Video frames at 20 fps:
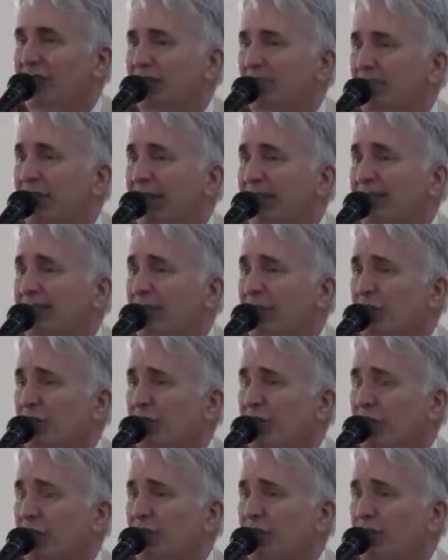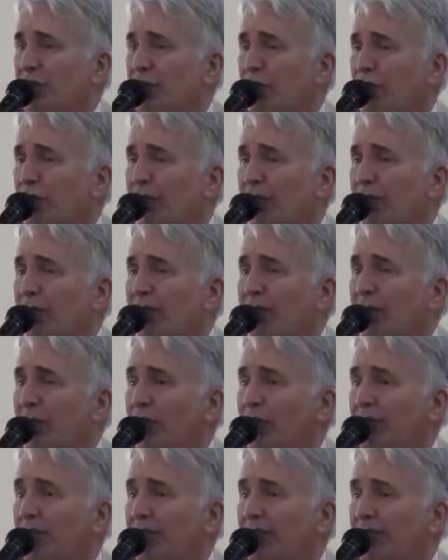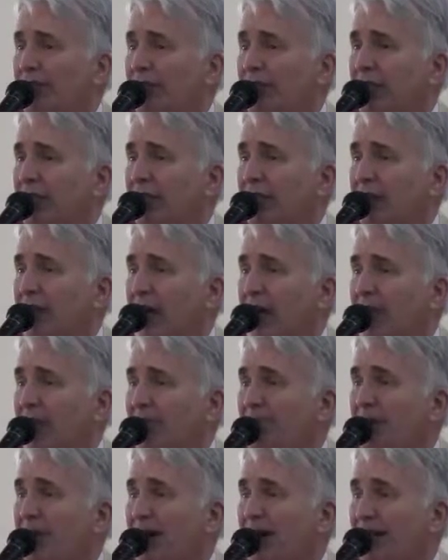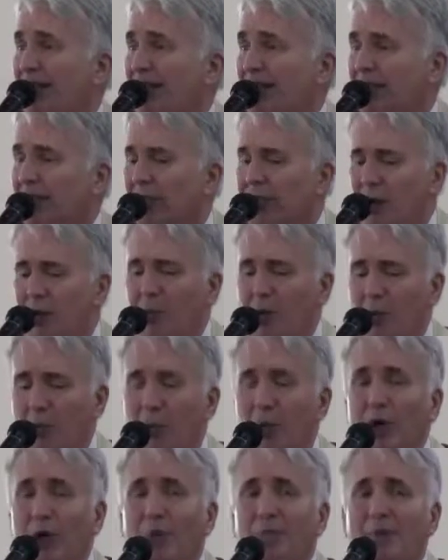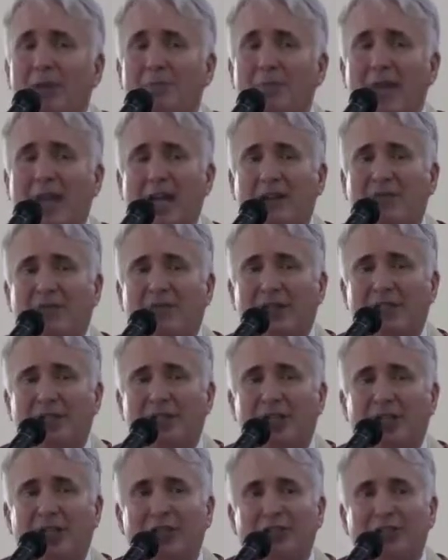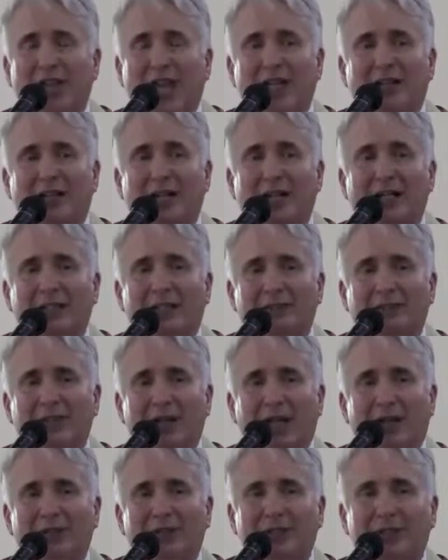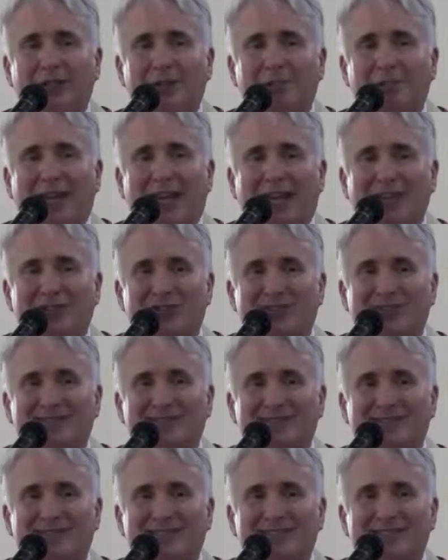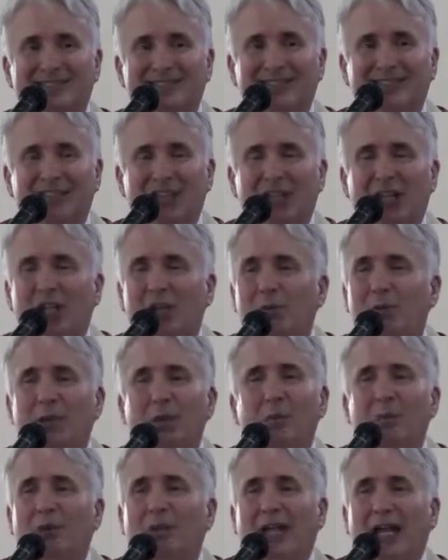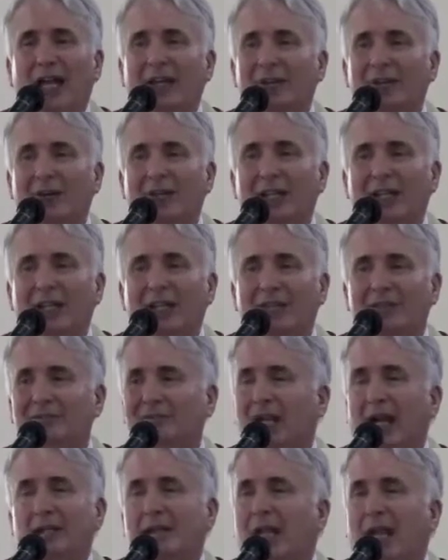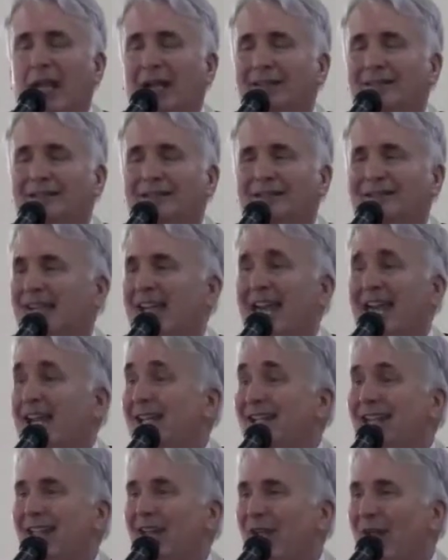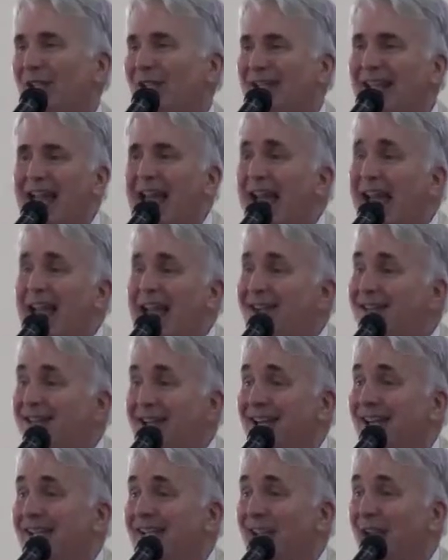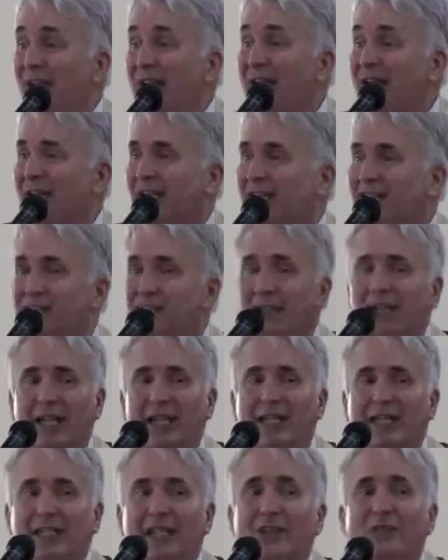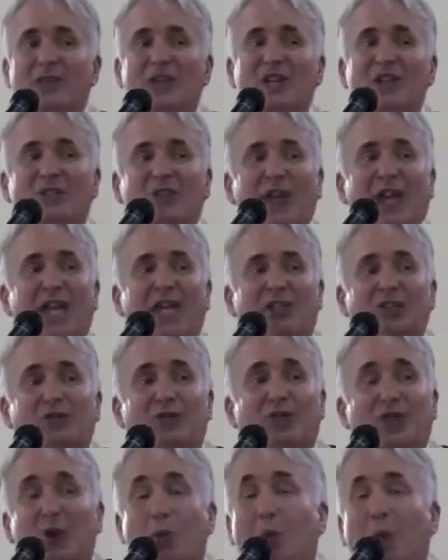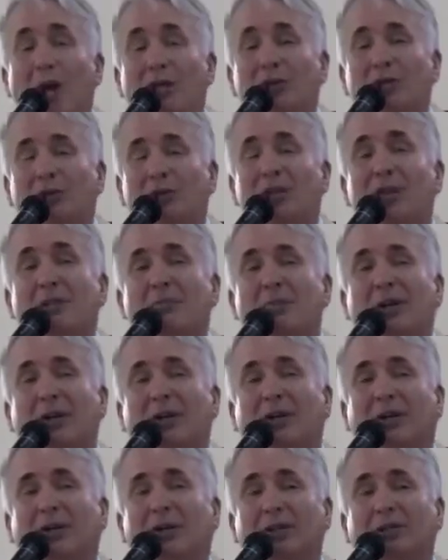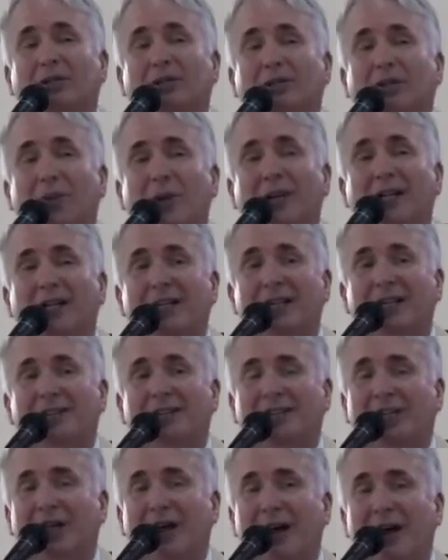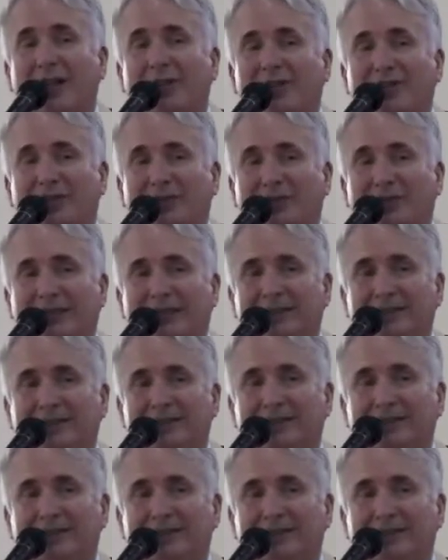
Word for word: this place continues to grow and know the blessing of God upon it, what will be manifested is that kind of love and compassion. We will gather here again and again and again, giving thanks for the wonder and the miracles of what it is that God is doing.